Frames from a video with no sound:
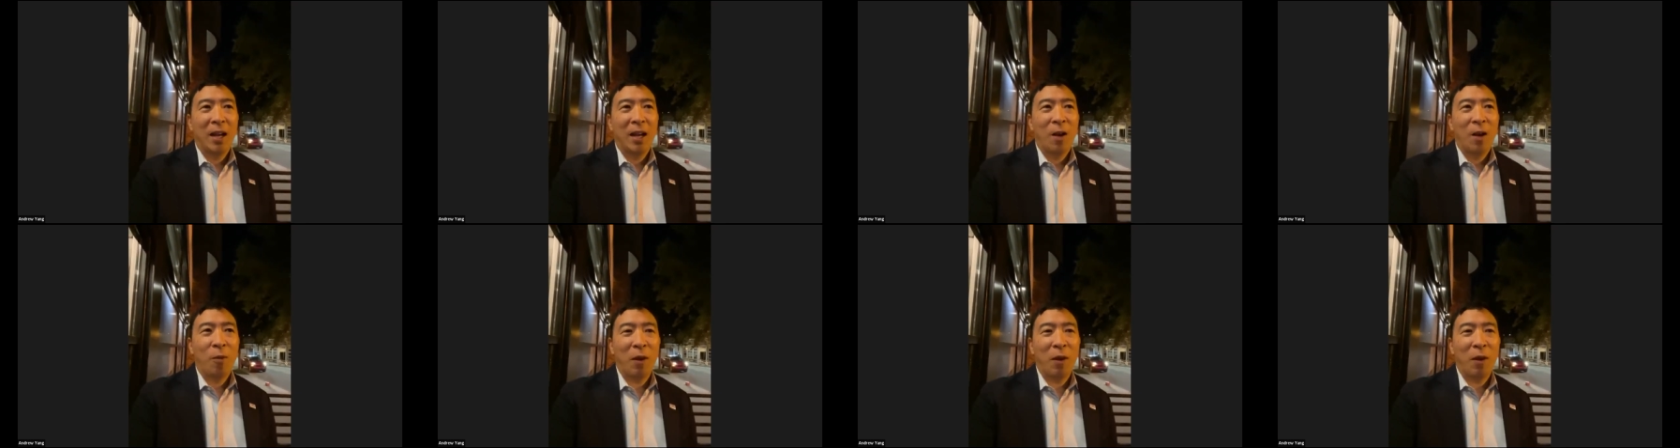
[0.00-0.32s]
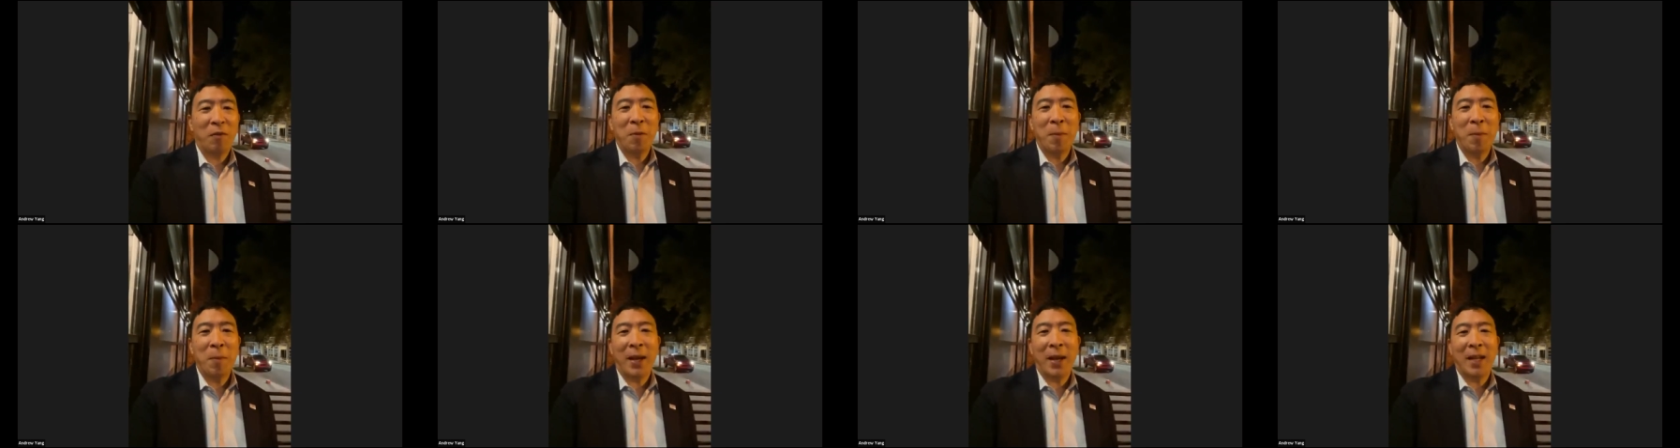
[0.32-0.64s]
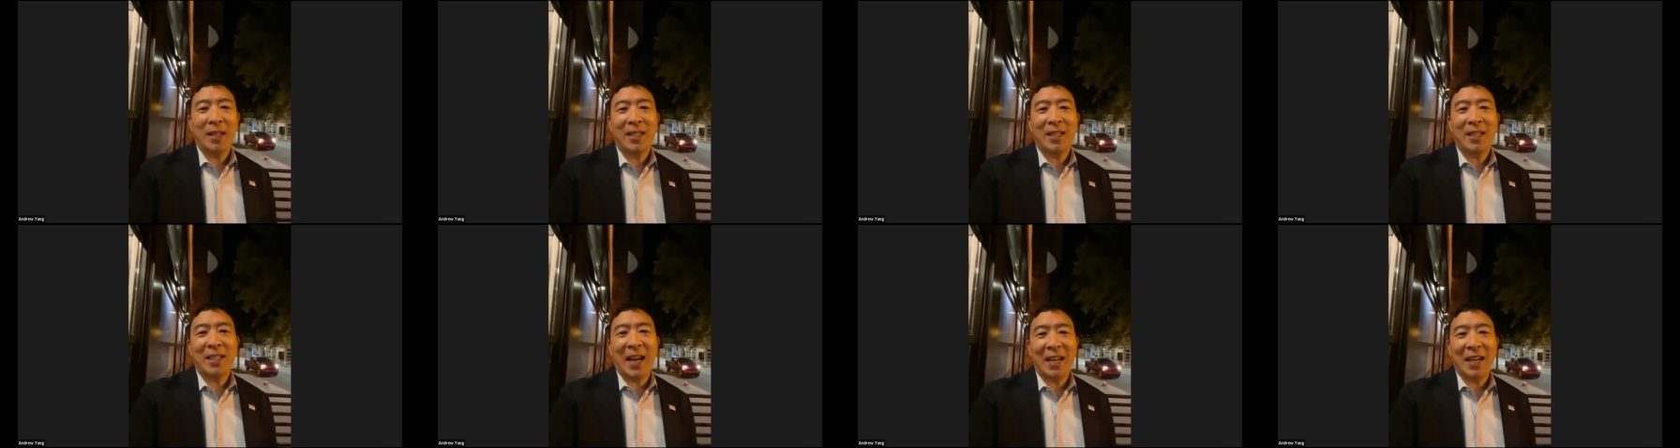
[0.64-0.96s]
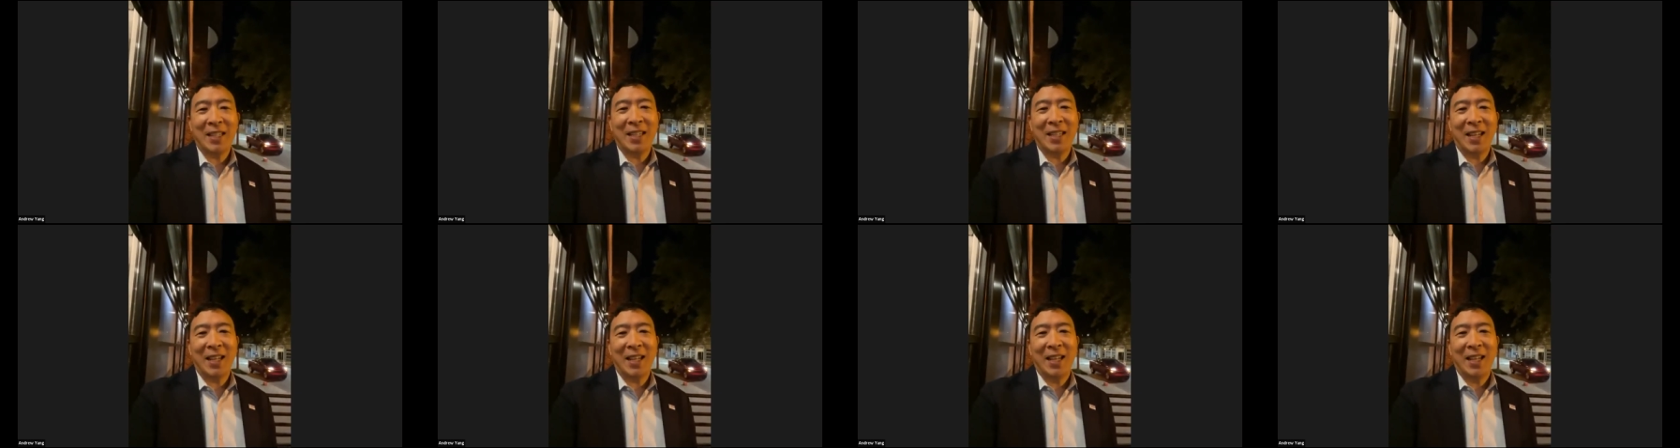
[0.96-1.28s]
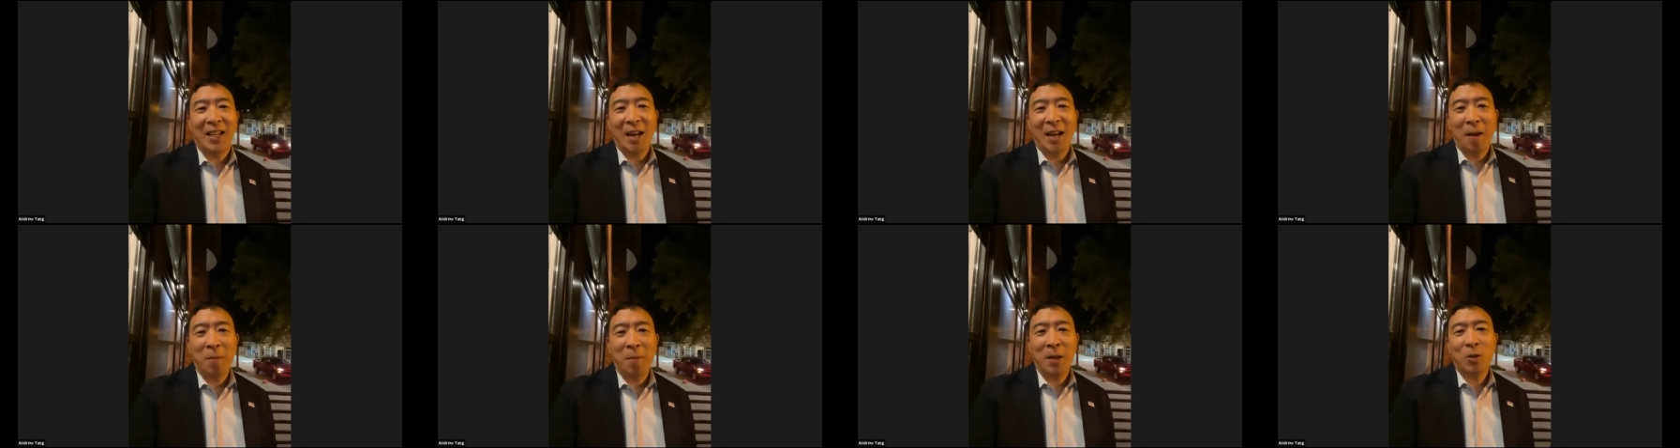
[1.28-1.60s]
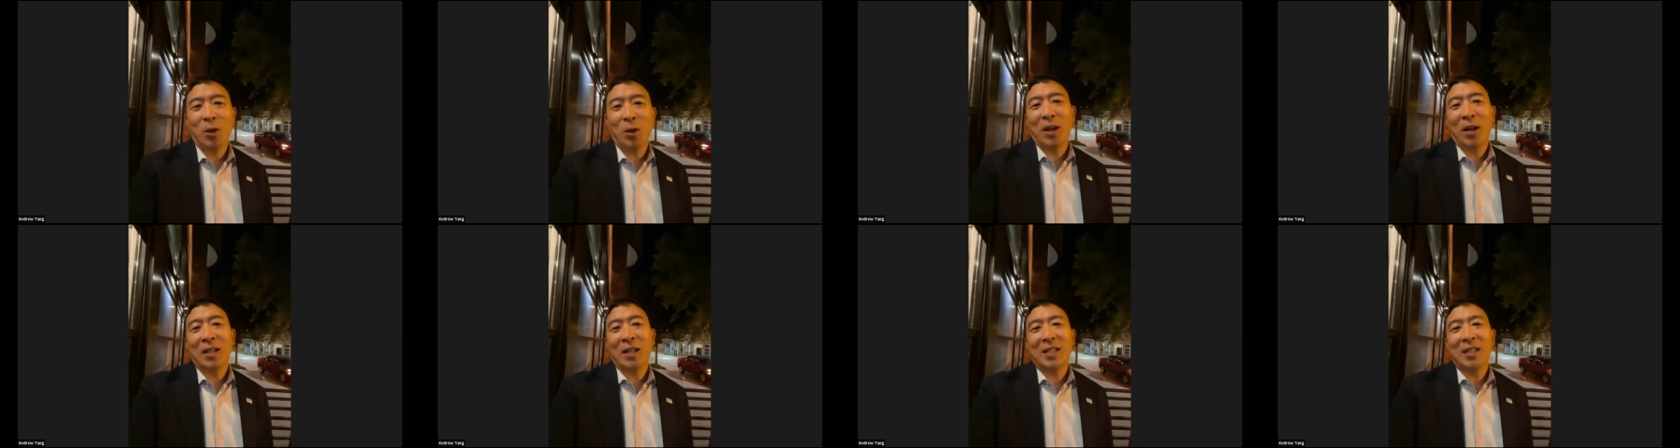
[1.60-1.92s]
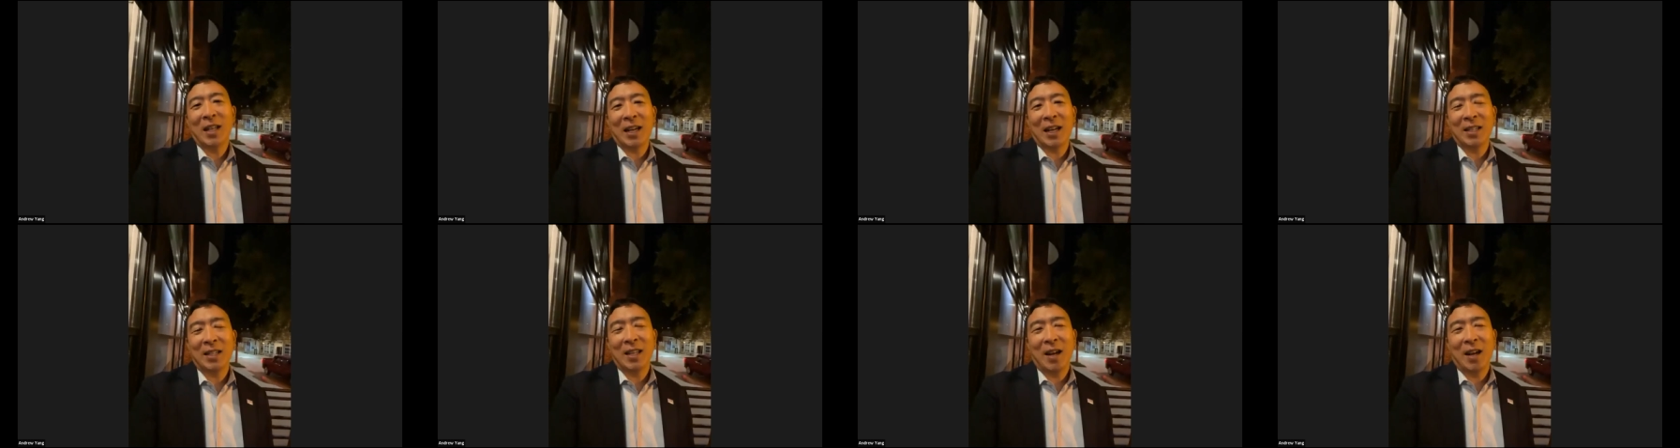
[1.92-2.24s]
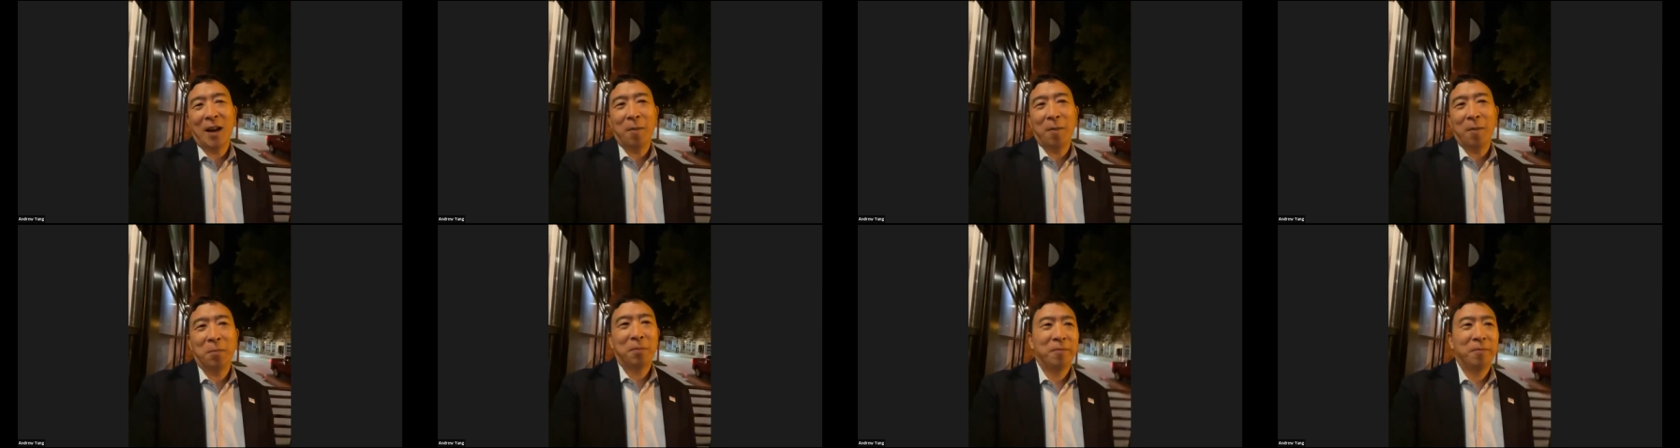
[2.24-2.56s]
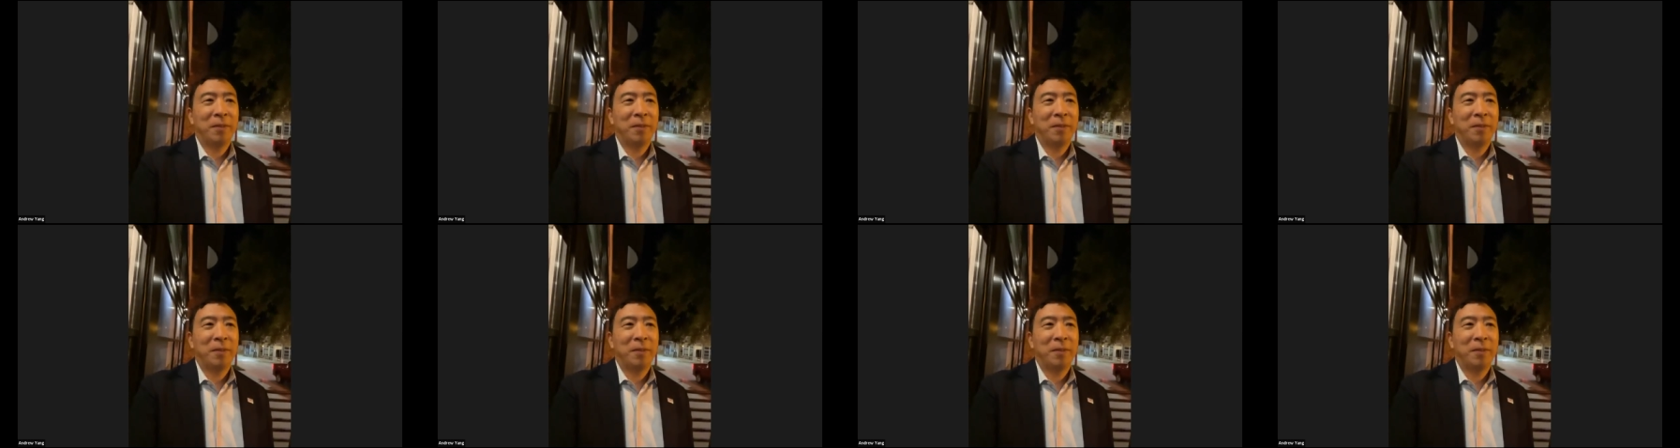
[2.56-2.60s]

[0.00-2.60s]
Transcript: We have to make it sexy. I'm going to try and sex it up.